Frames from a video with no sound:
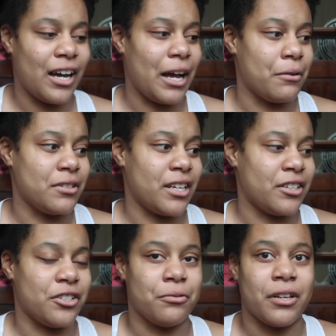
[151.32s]
I was
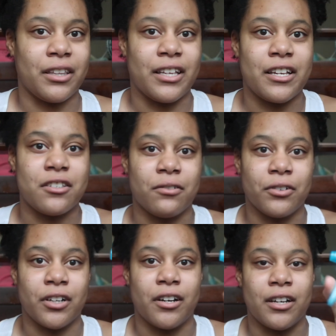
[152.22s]
like doing this
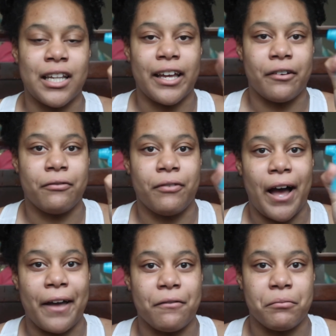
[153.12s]
for a good like
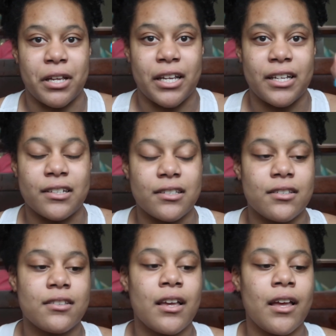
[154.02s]
5
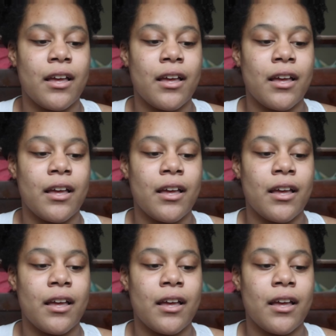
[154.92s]
minutes.